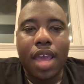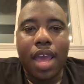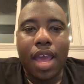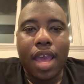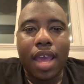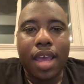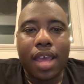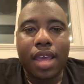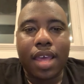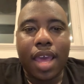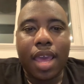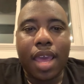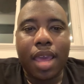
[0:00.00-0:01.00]

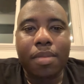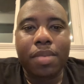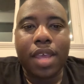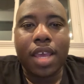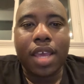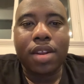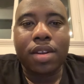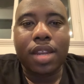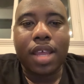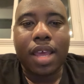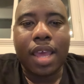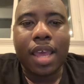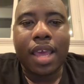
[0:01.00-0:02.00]
I plan,
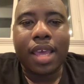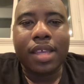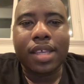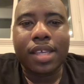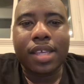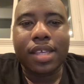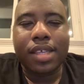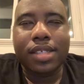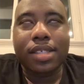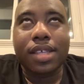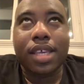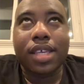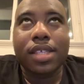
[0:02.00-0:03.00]

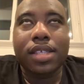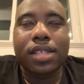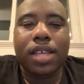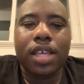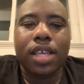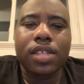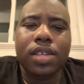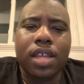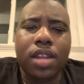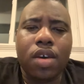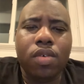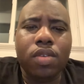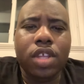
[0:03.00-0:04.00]
as an
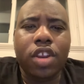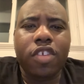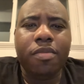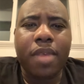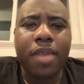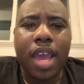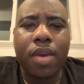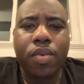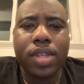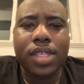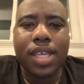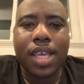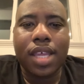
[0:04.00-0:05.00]
old leader of mine
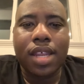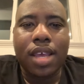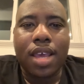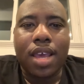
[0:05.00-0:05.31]
once said,